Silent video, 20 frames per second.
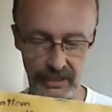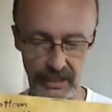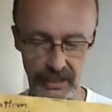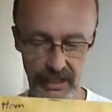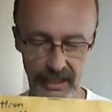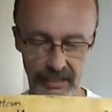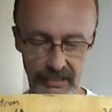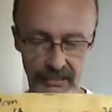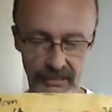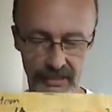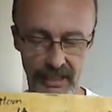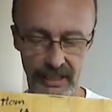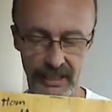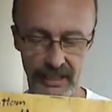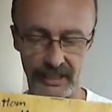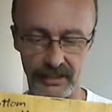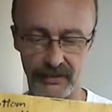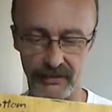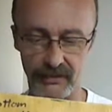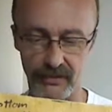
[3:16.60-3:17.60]
And
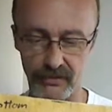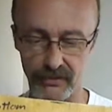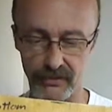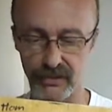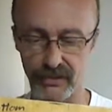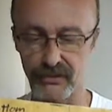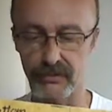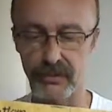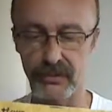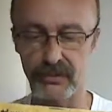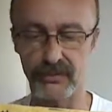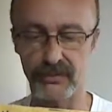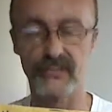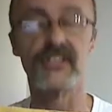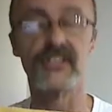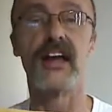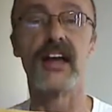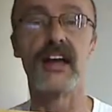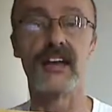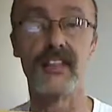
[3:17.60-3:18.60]
this
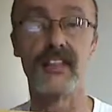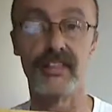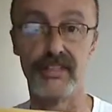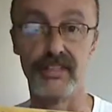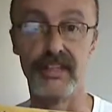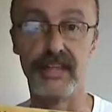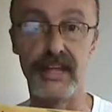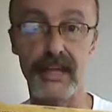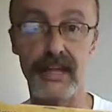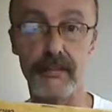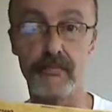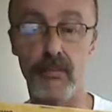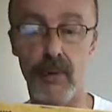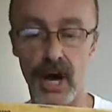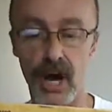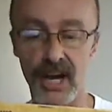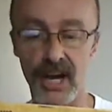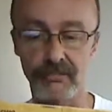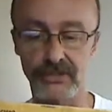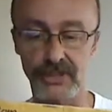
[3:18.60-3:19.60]
is the
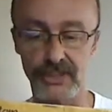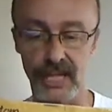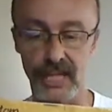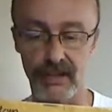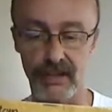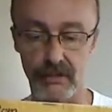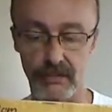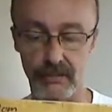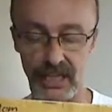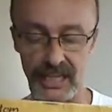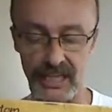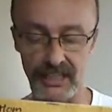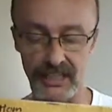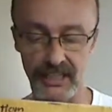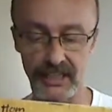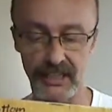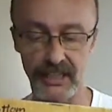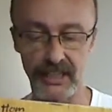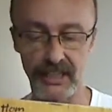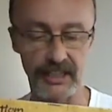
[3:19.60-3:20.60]
bottom stator
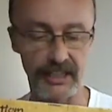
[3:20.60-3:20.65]
plate.